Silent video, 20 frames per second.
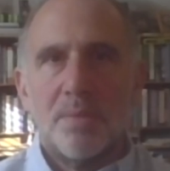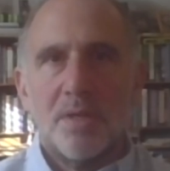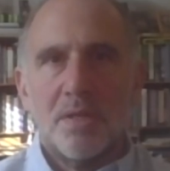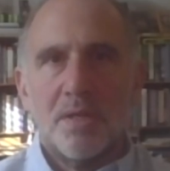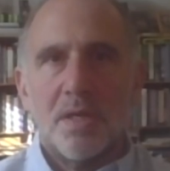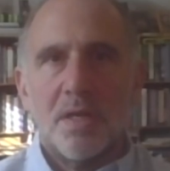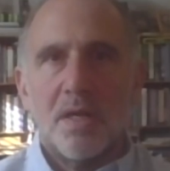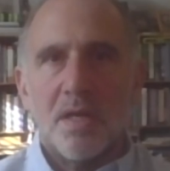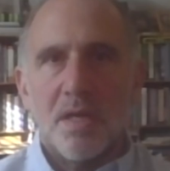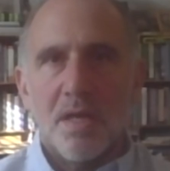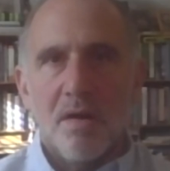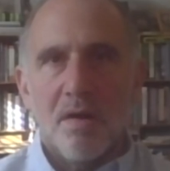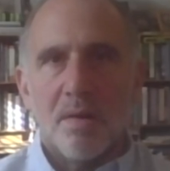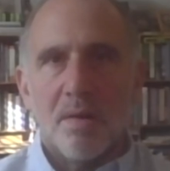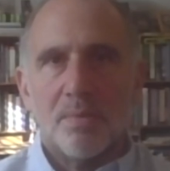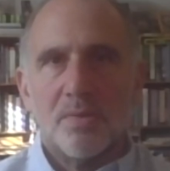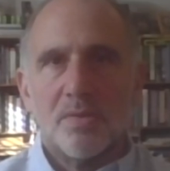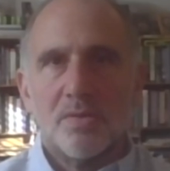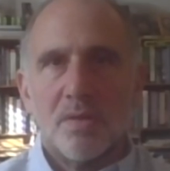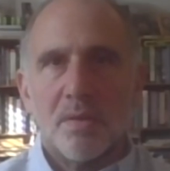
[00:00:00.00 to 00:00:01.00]
billion a year
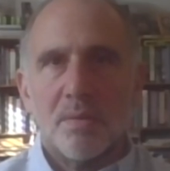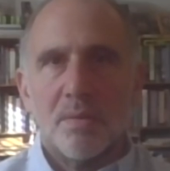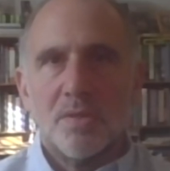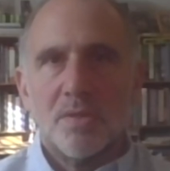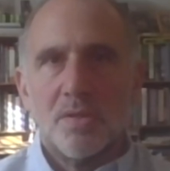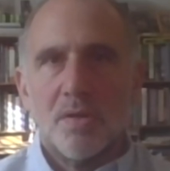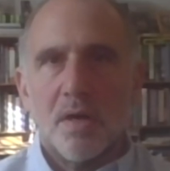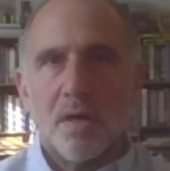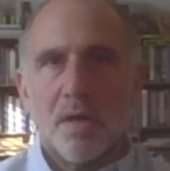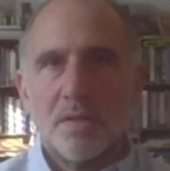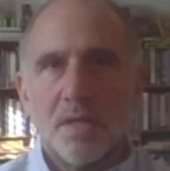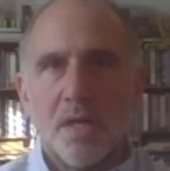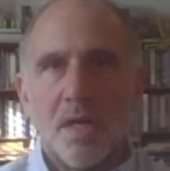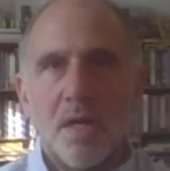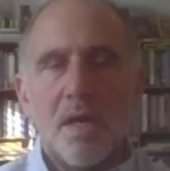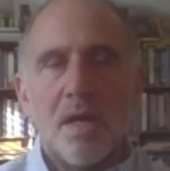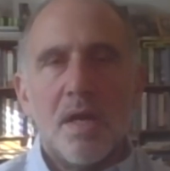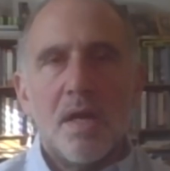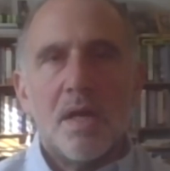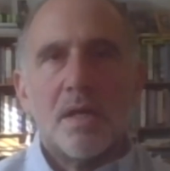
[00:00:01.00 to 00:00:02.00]
on prescription drugs.
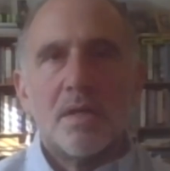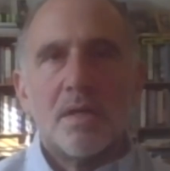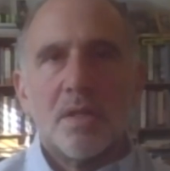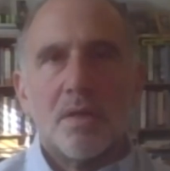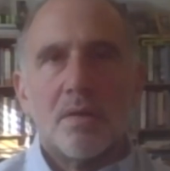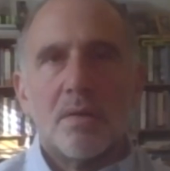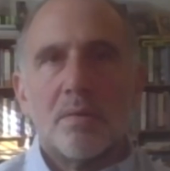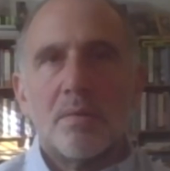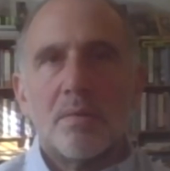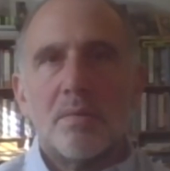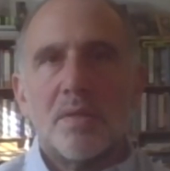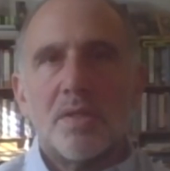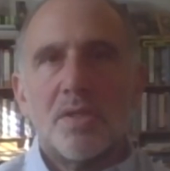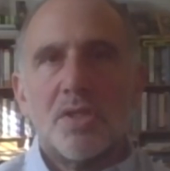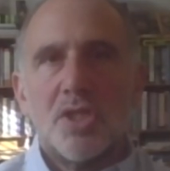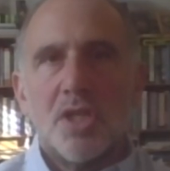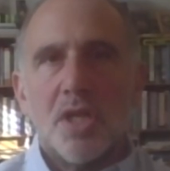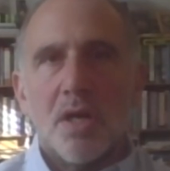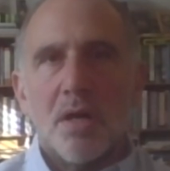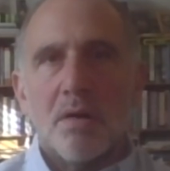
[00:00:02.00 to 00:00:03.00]
So the
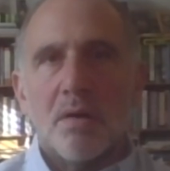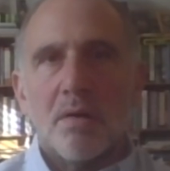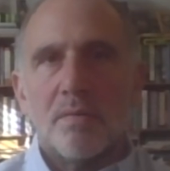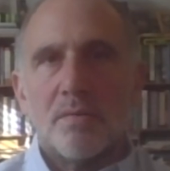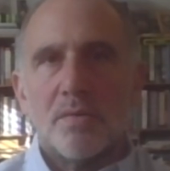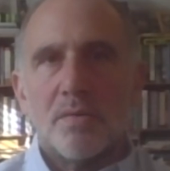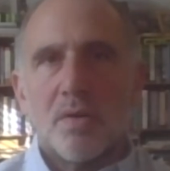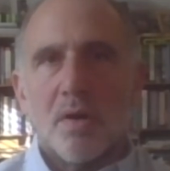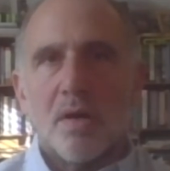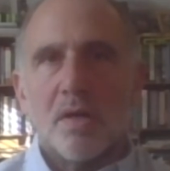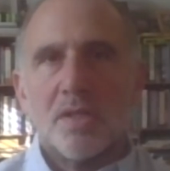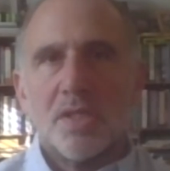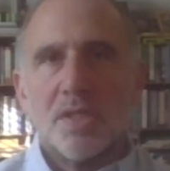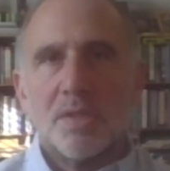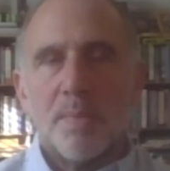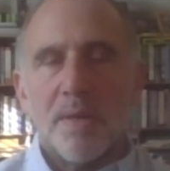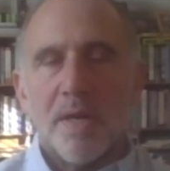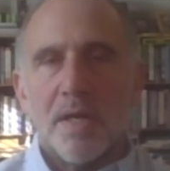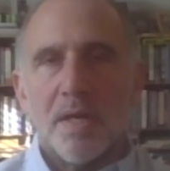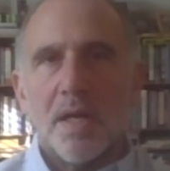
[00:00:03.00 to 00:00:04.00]
share of drug
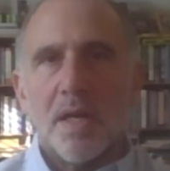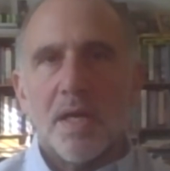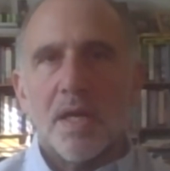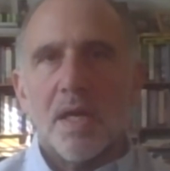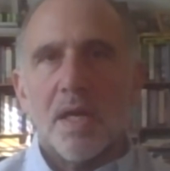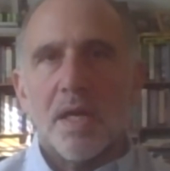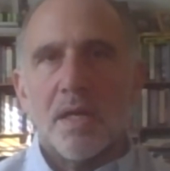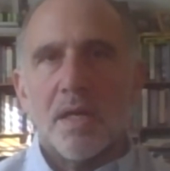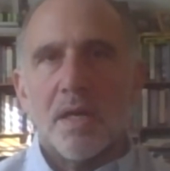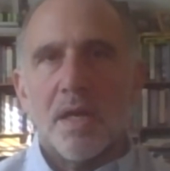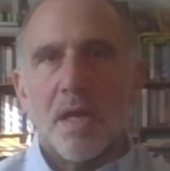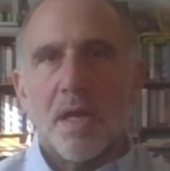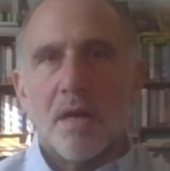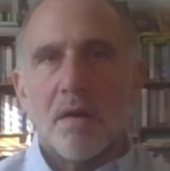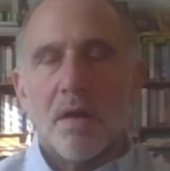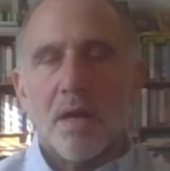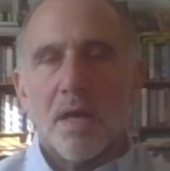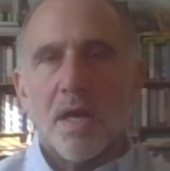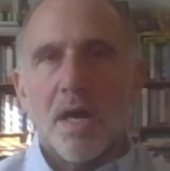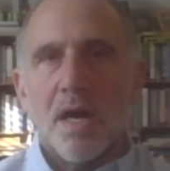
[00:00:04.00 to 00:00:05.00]
spending in
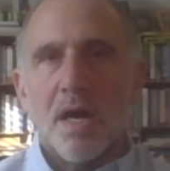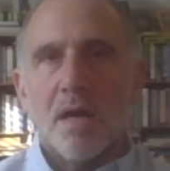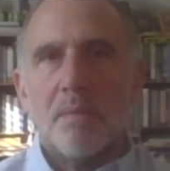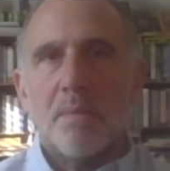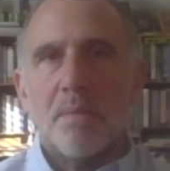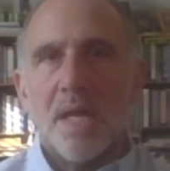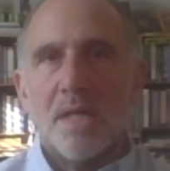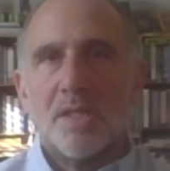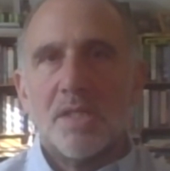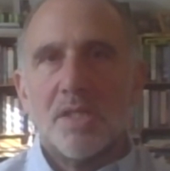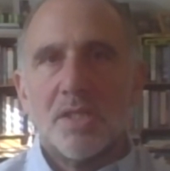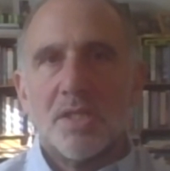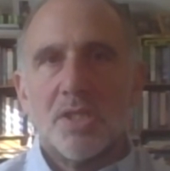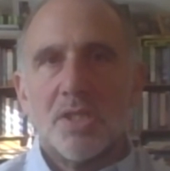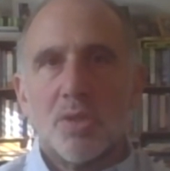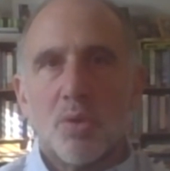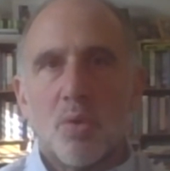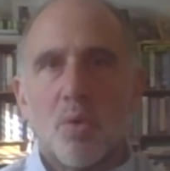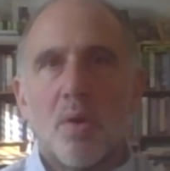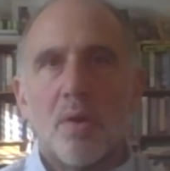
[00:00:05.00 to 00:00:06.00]
our economy, it
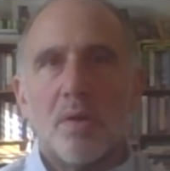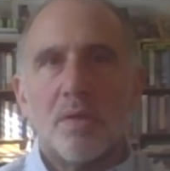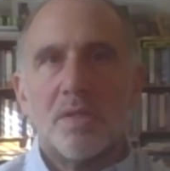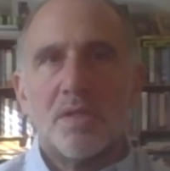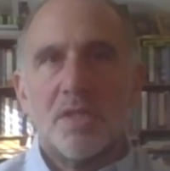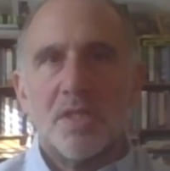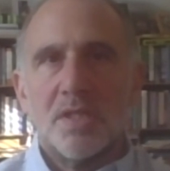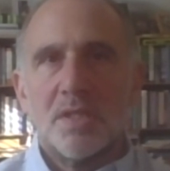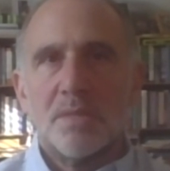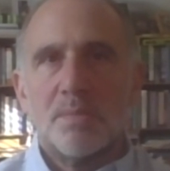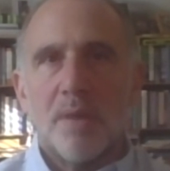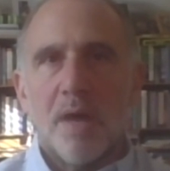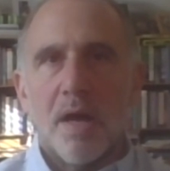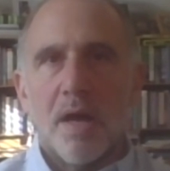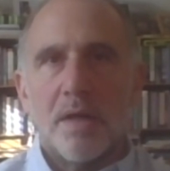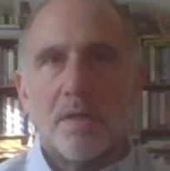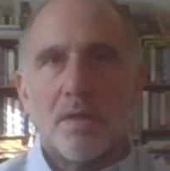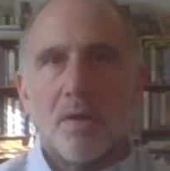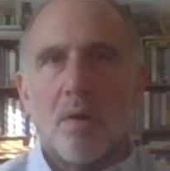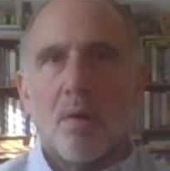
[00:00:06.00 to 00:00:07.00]
just soared since
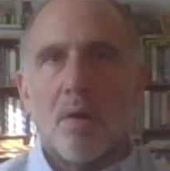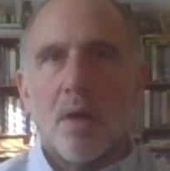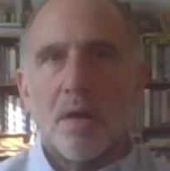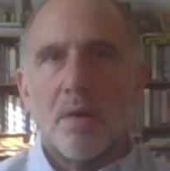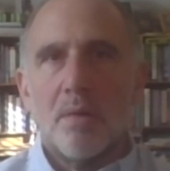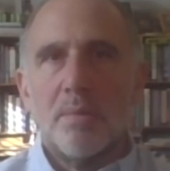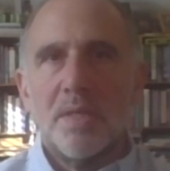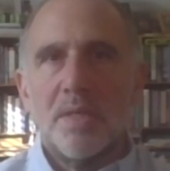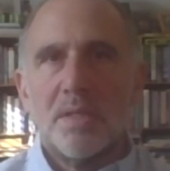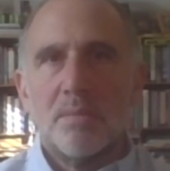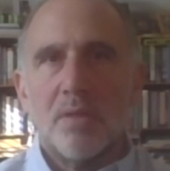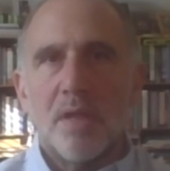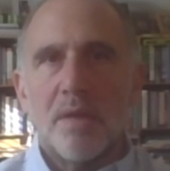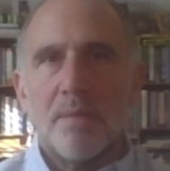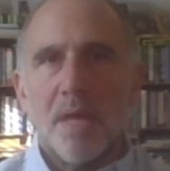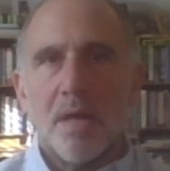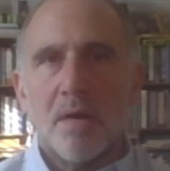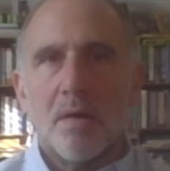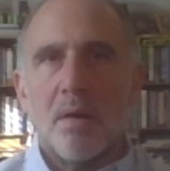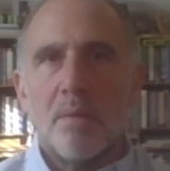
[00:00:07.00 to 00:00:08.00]
Bayh-Dole. I don't mean to
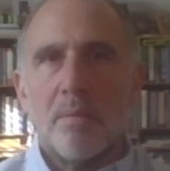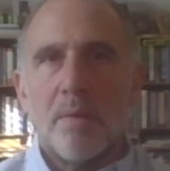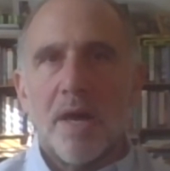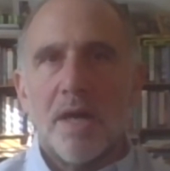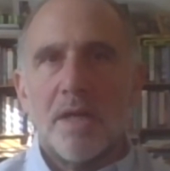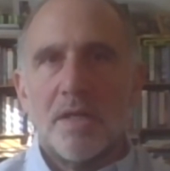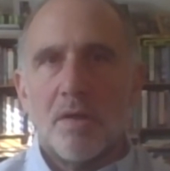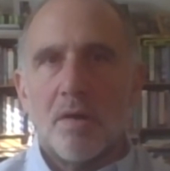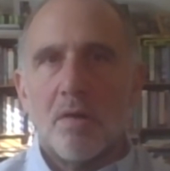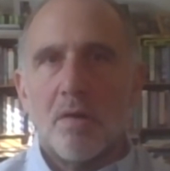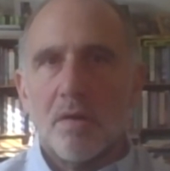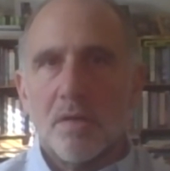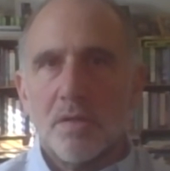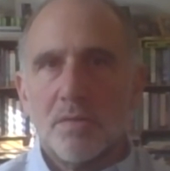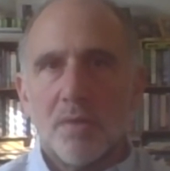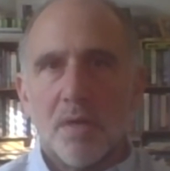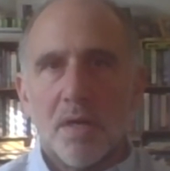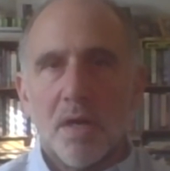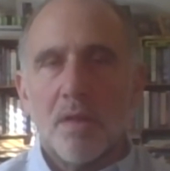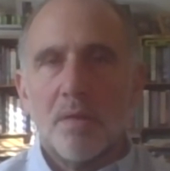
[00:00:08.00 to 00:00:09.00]
blame that all on Bayh-Dole,
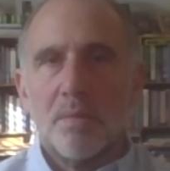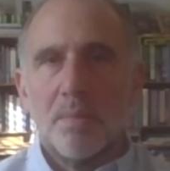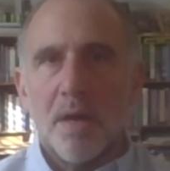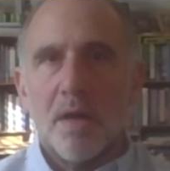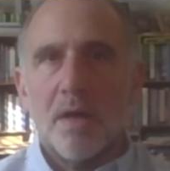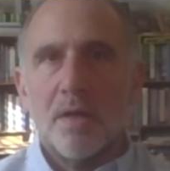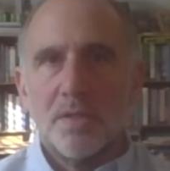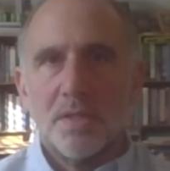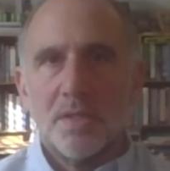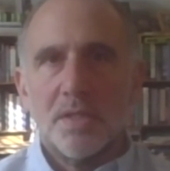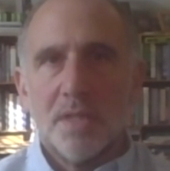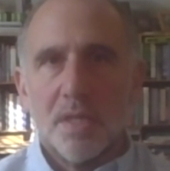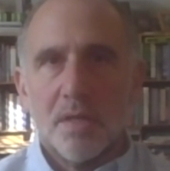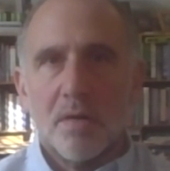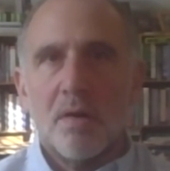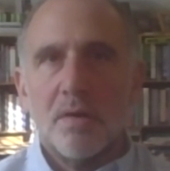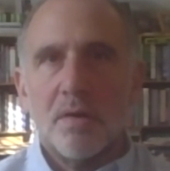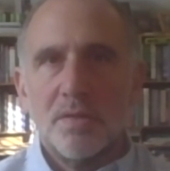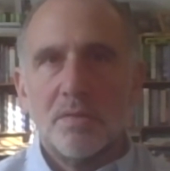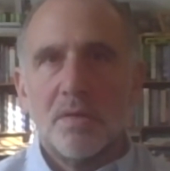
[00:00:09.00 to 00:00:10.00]
because we had other policies that
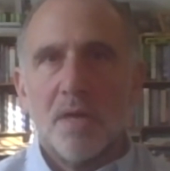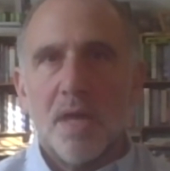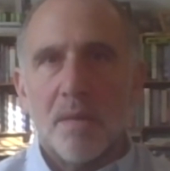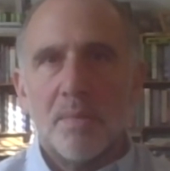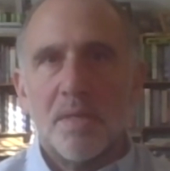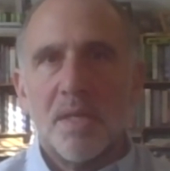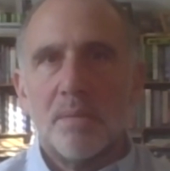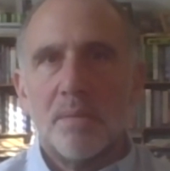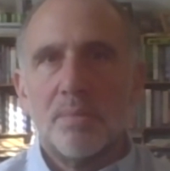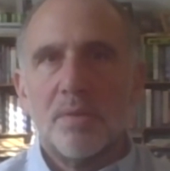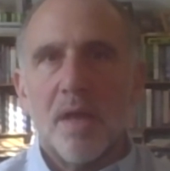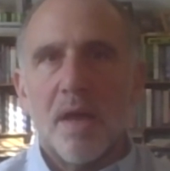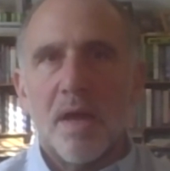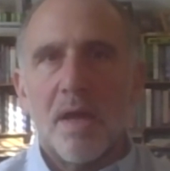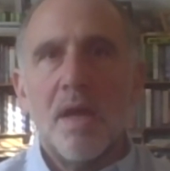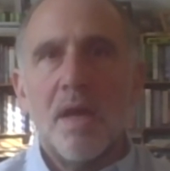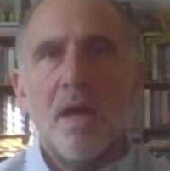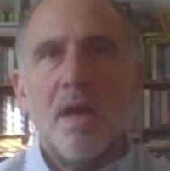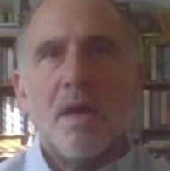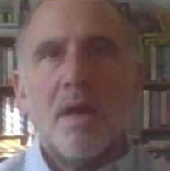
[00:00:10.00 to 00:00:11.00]
also came into
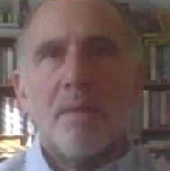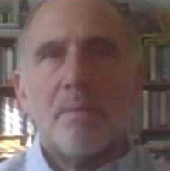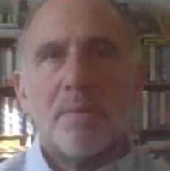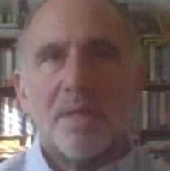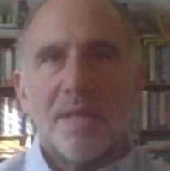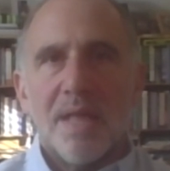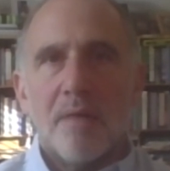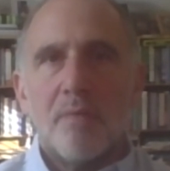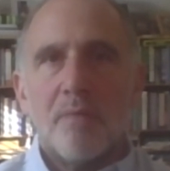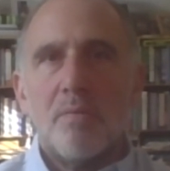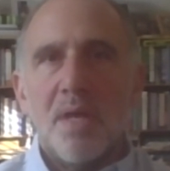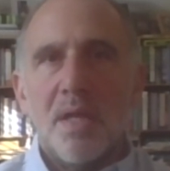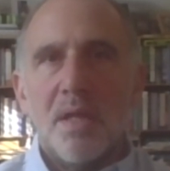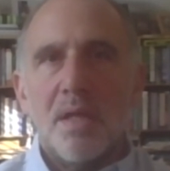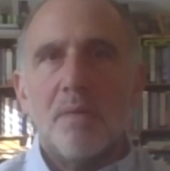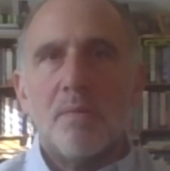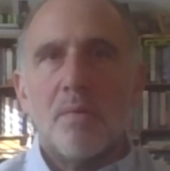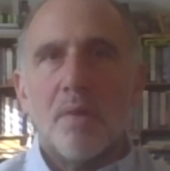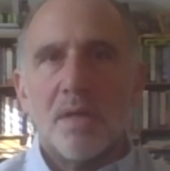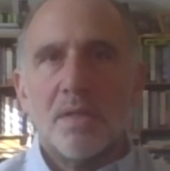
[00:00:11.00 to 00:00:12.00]
play. But that
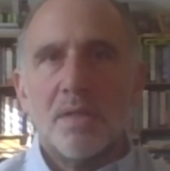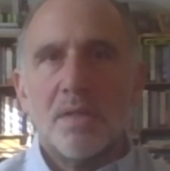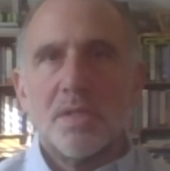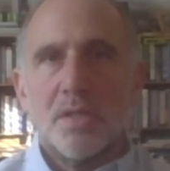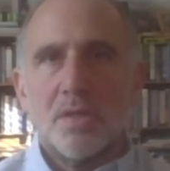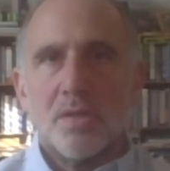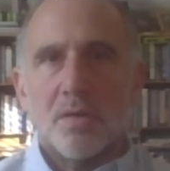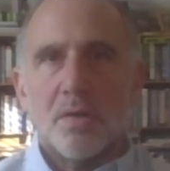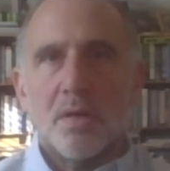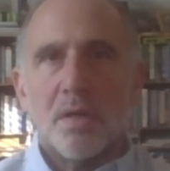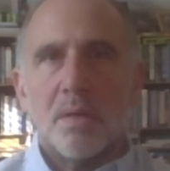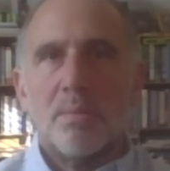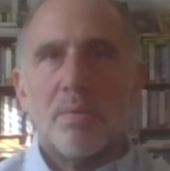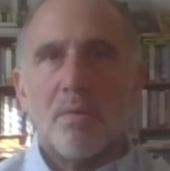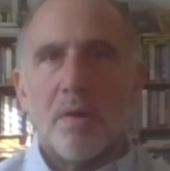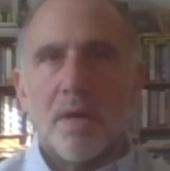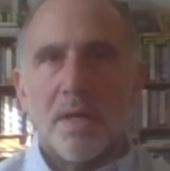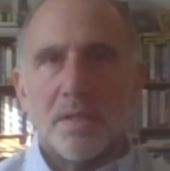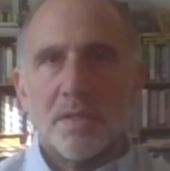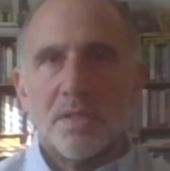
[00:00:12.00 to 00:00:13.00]
really was a turning
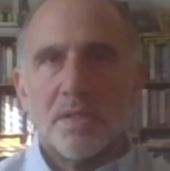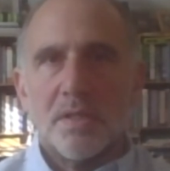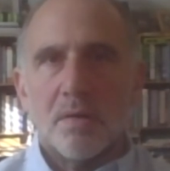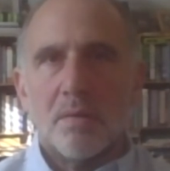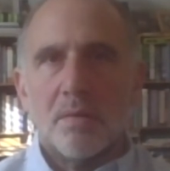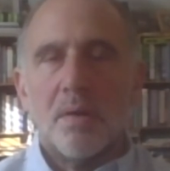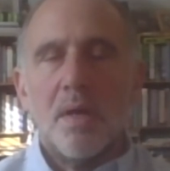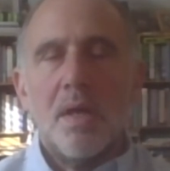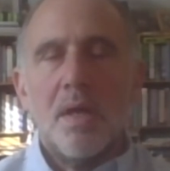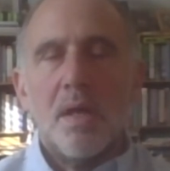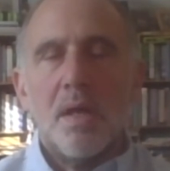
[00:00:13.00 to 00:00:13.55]
point. So